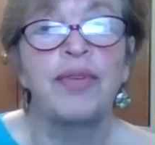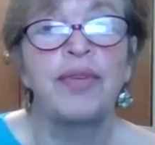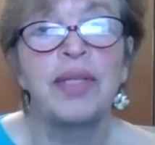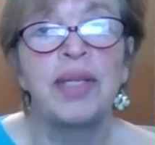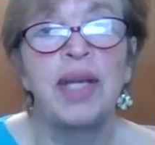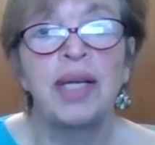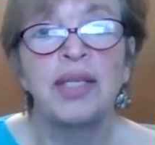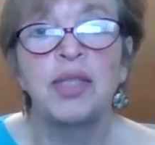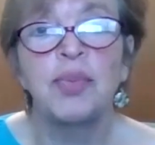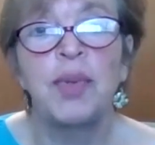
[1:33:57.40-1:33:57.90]
over
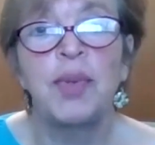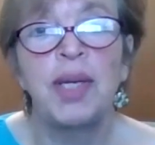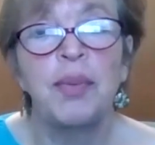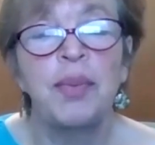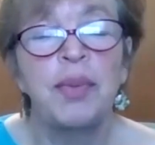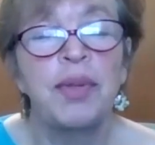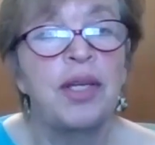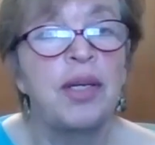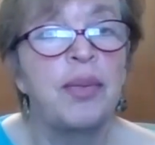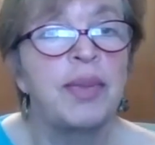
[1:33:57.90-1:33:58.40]
it next week
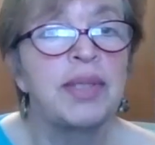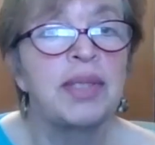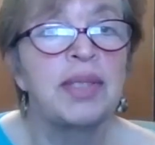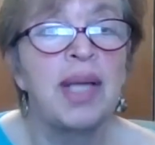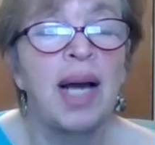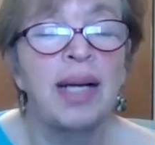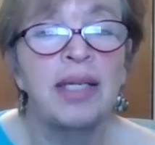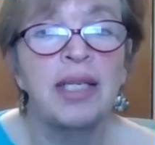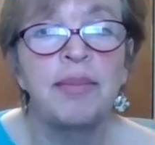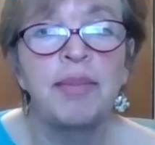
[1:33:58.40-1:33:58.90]
with you, it's
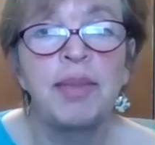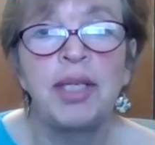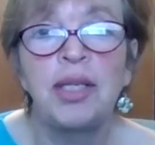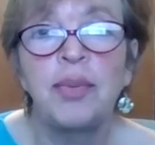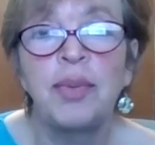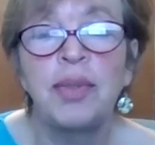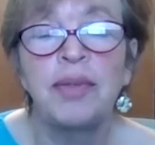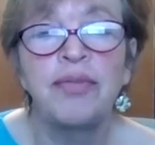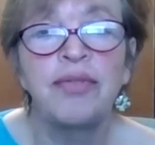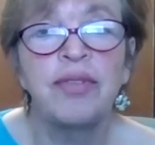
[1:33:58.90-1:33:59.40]
not going to be
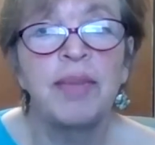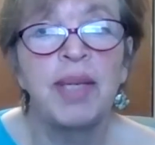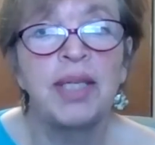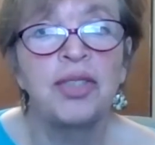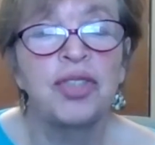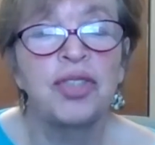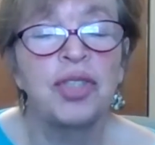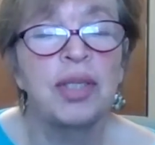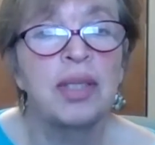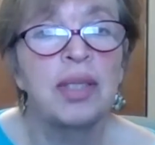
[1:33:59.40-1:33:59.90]
new
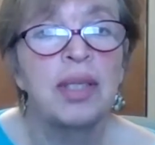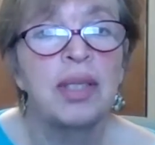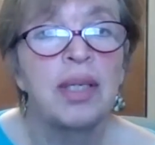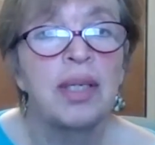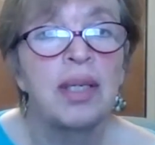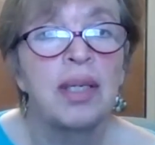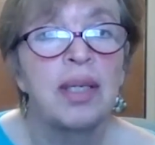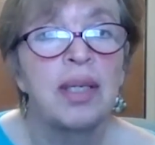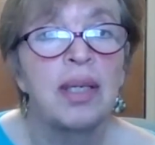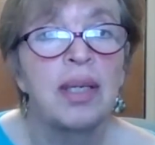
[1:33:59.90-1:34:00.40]
information.
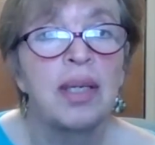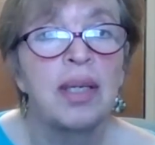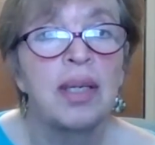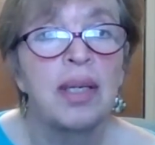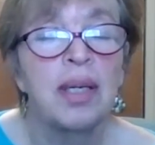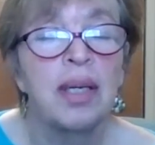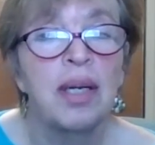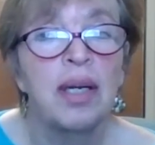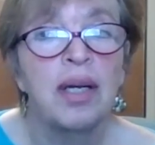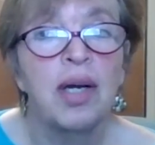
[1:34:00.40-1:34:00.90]

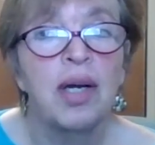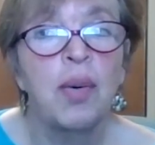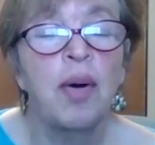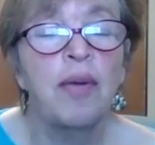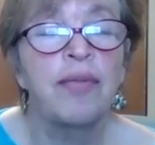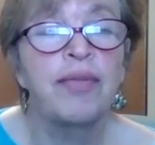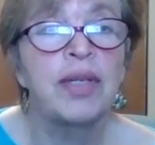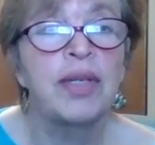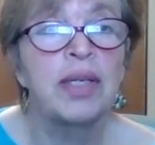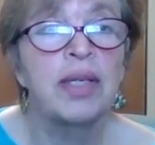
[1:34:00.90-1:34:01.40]

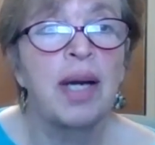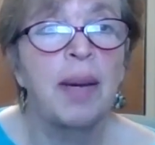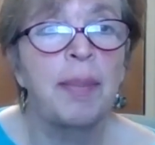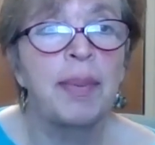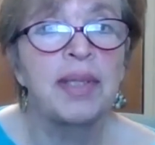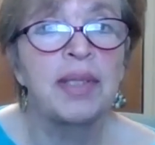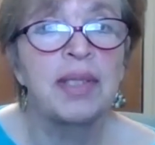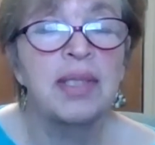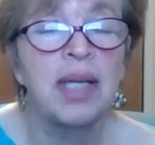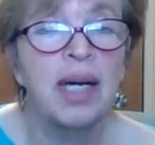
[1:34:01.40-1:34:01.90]
Go over it a
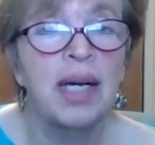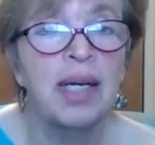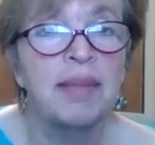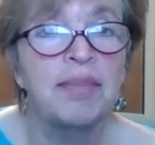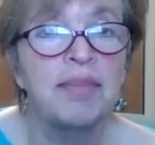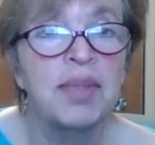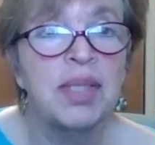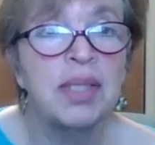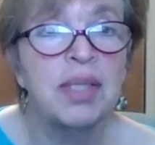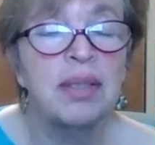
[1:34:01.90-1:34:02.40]
couple of
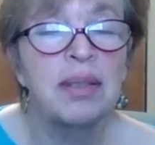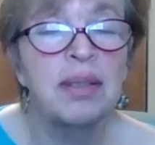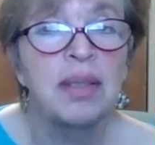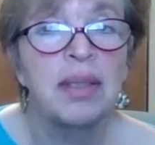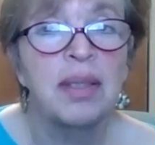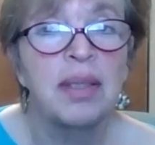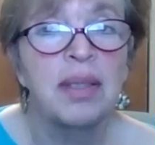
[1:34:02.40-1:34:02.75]
times.